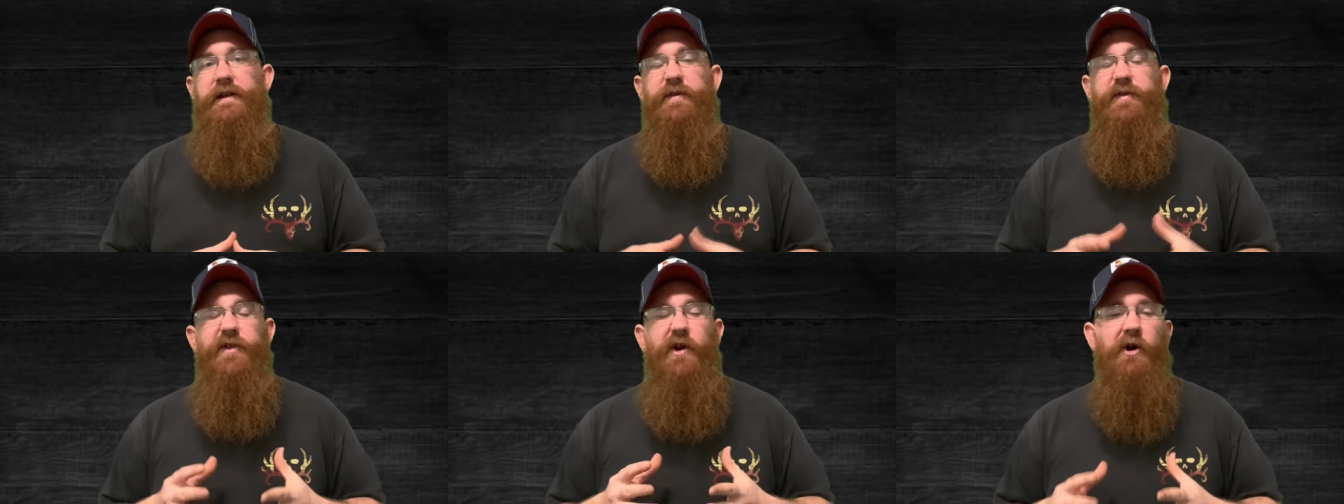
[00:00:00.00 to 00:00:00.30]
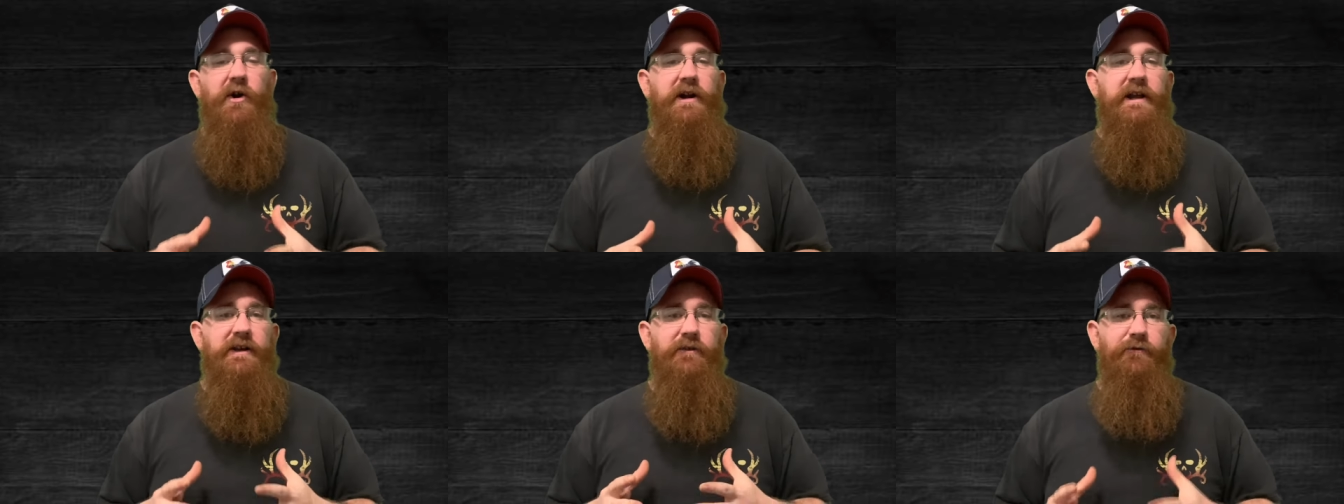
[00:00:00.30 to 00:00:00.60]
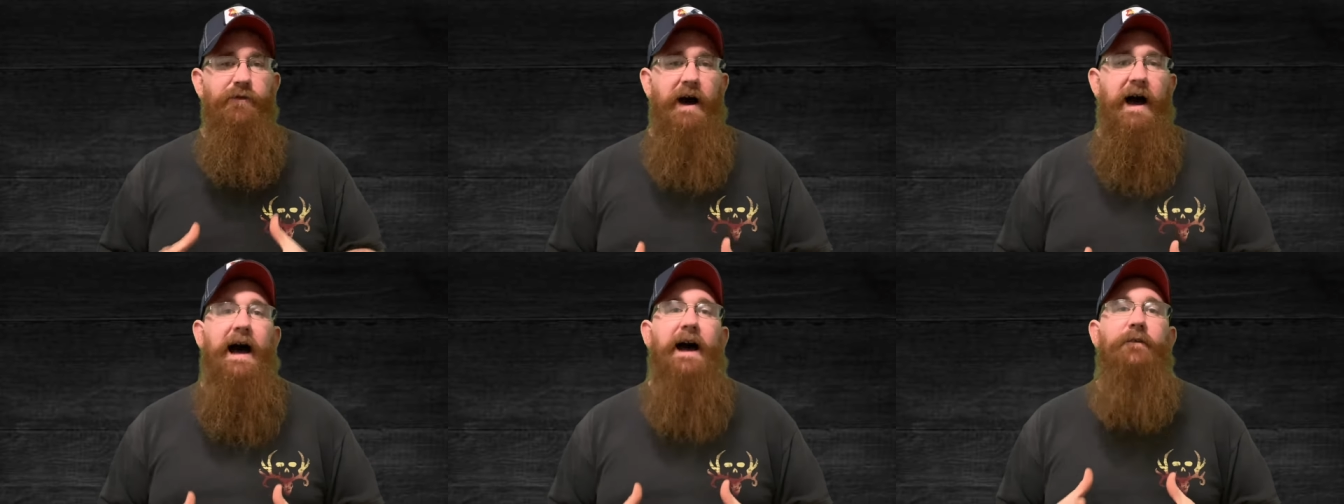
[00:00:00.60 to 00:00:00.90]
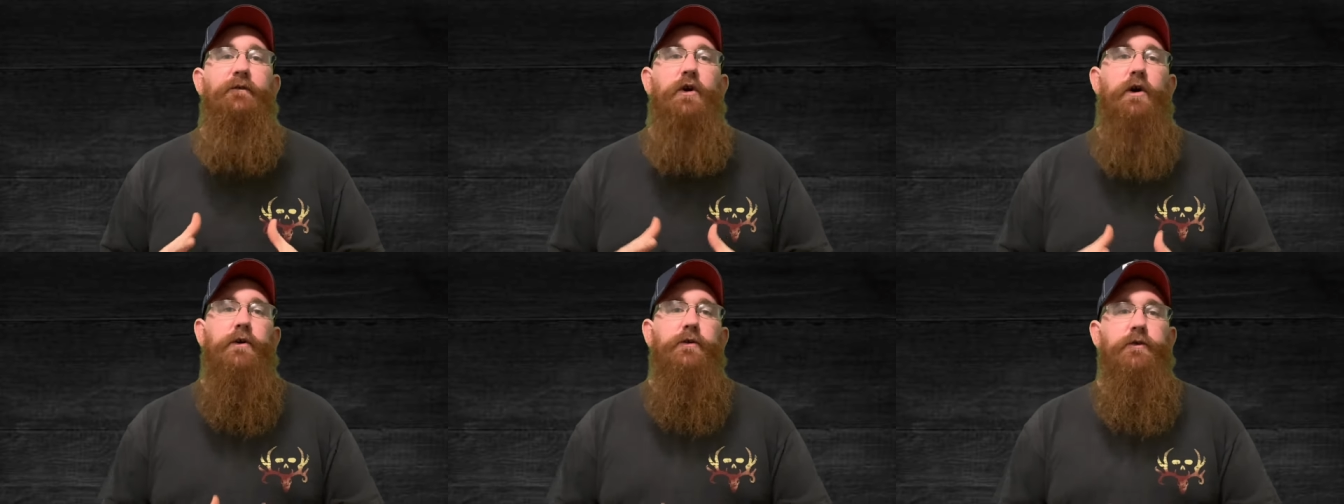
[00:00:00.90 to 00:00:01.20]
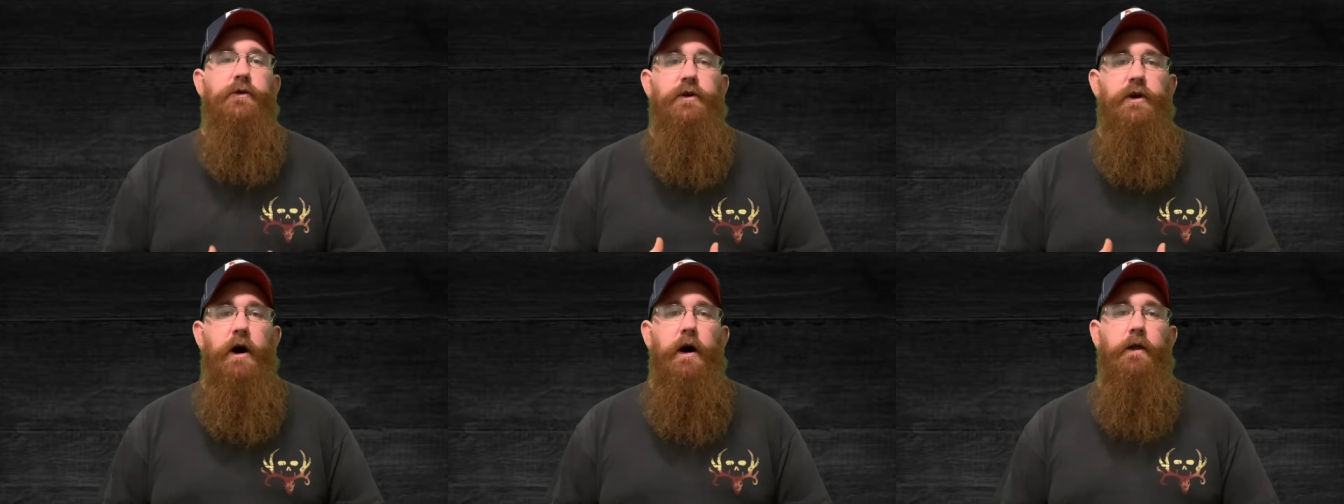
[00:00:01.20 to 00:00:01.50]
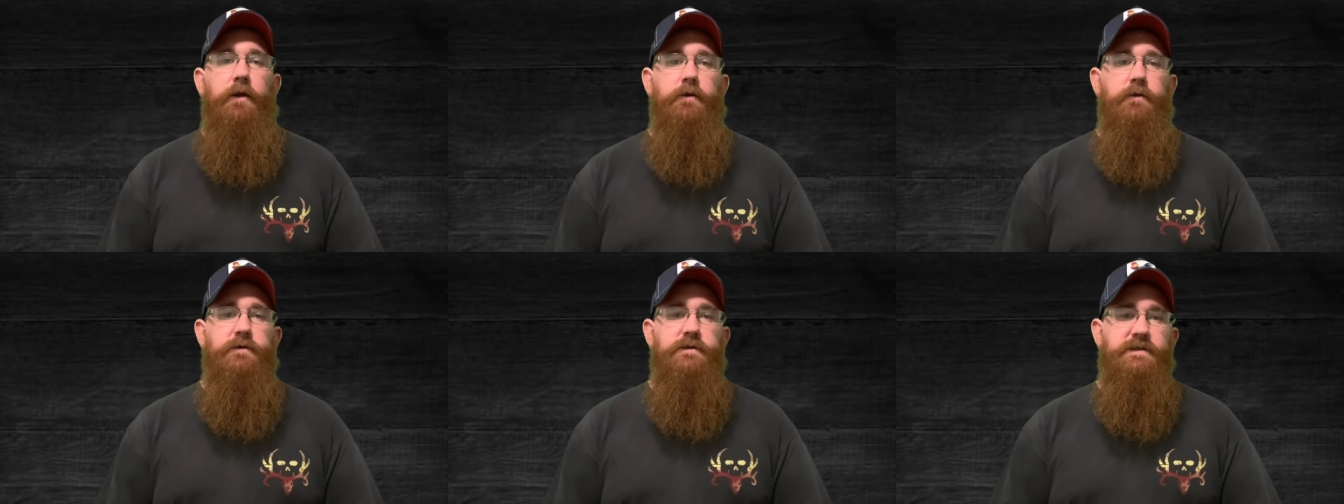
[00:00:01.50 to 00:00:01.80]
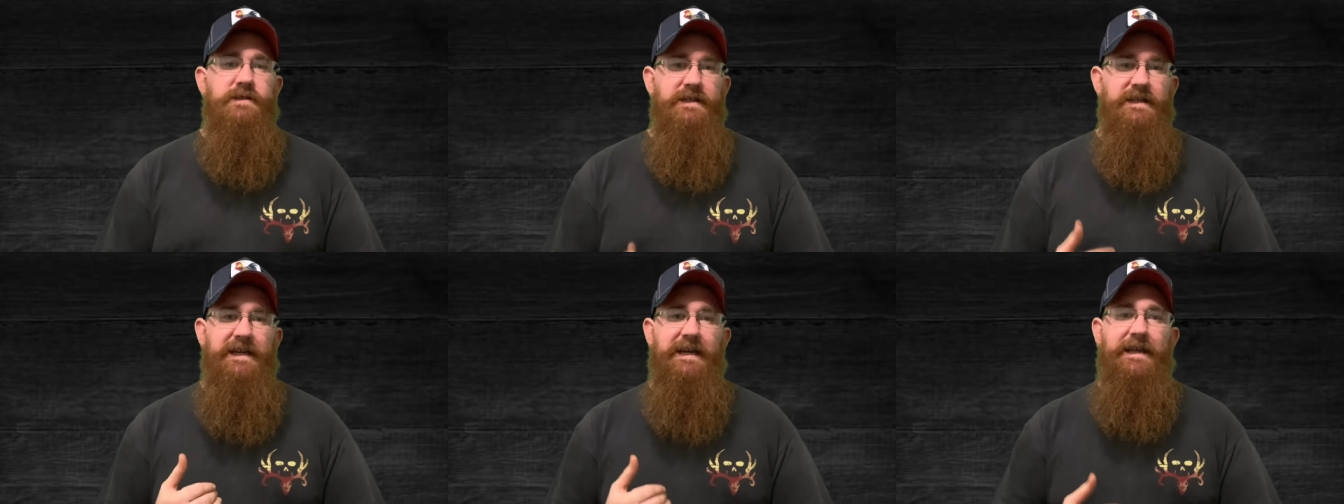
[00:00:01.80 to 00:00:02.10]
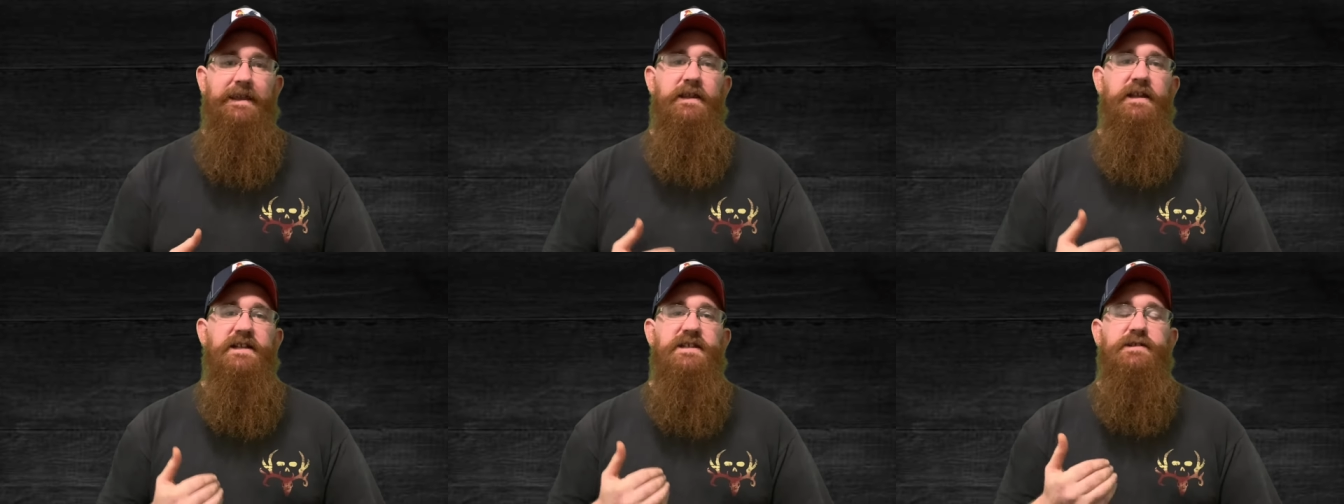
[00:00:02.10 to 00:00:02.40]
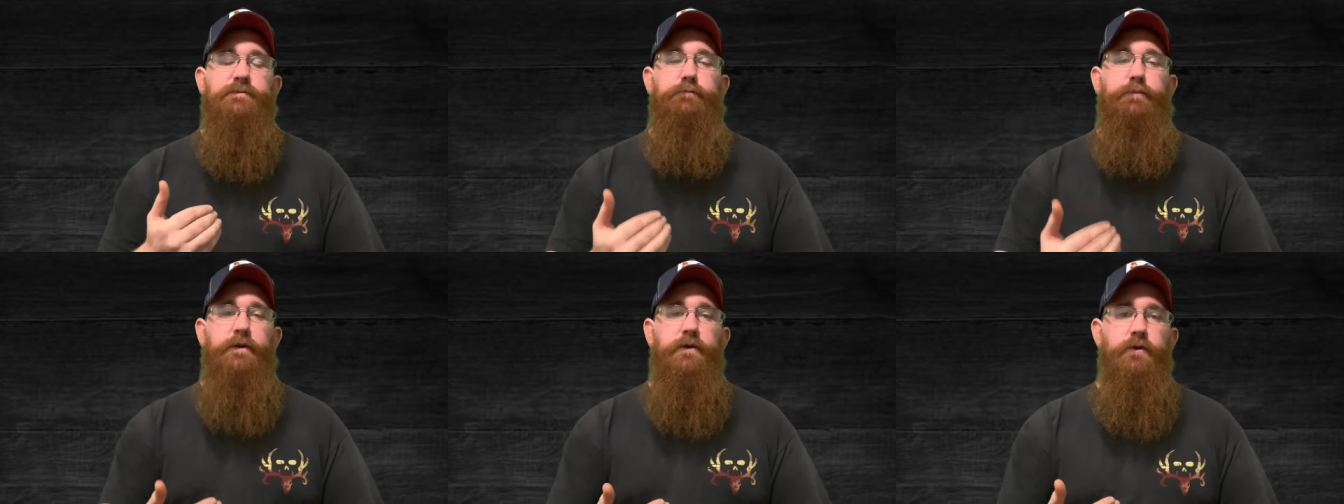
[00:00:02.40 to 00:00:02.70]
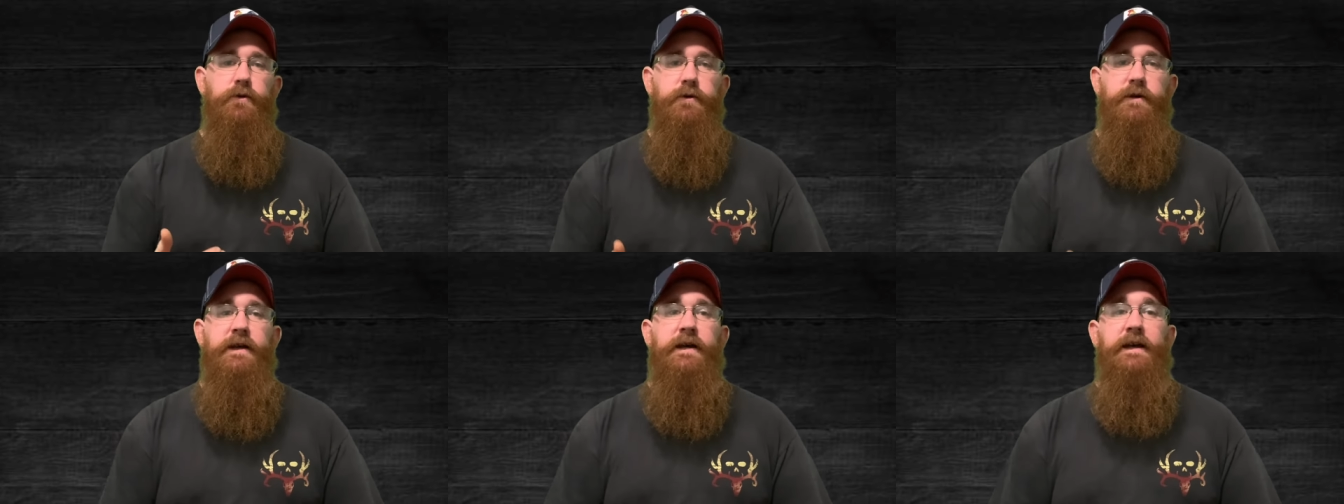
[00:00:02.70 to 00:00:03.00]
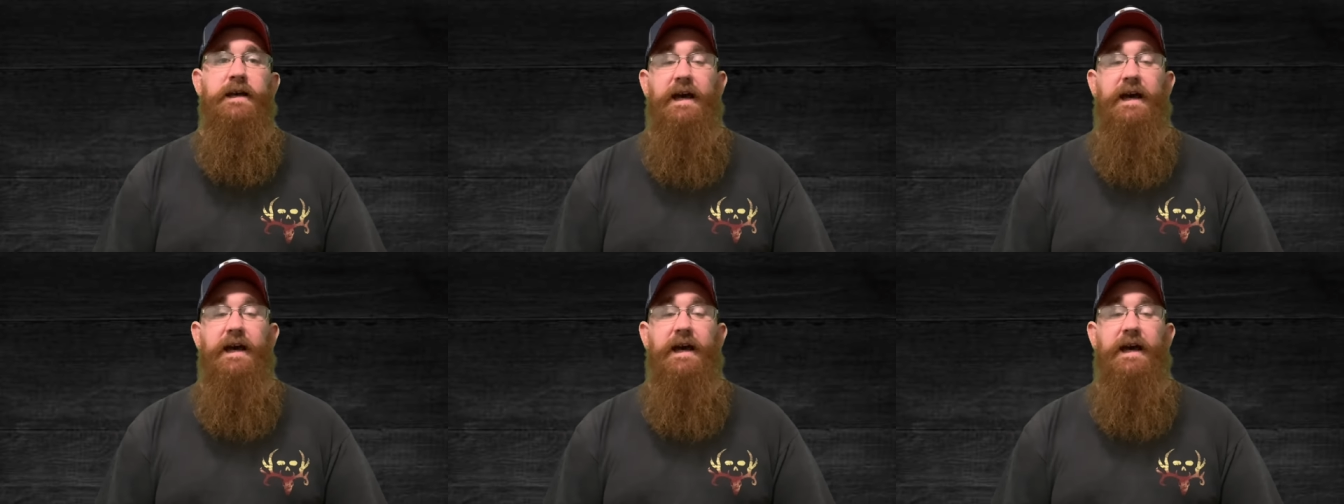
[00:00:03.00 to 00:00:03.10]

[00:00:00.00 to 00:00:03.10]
$3,500 in this build,